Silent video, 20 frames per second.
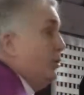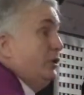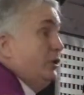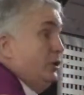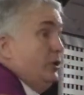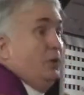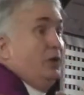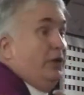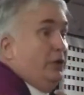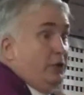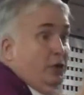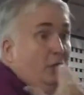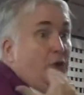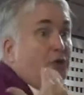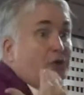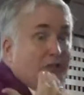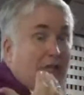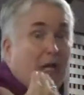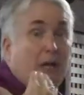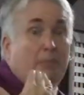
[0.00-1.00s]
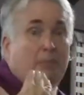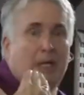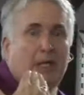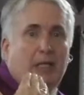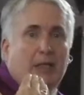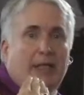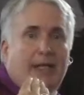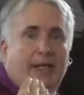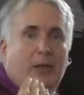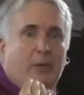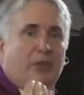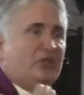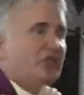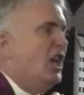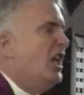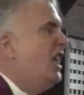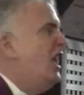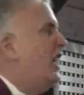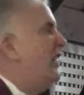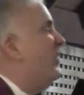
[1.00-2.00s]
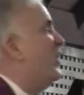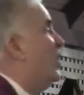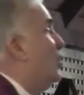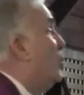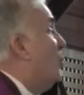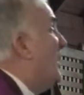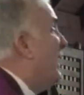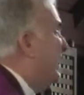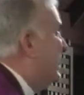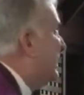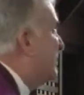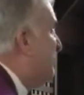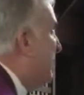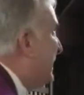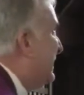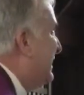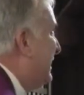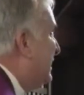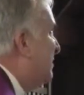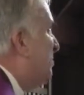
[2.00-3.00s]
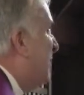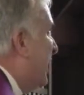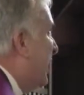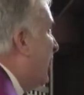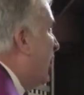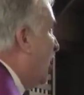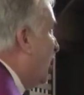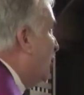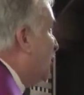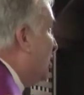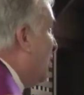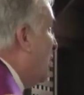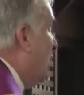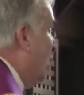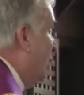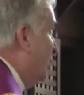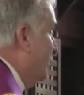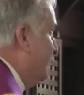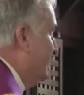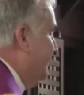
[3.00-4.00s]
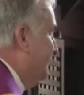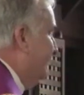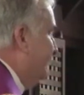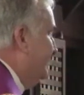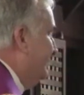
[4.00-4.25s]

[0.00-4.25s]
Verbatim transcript: to use our language, even in the way he spends his money on his clothes,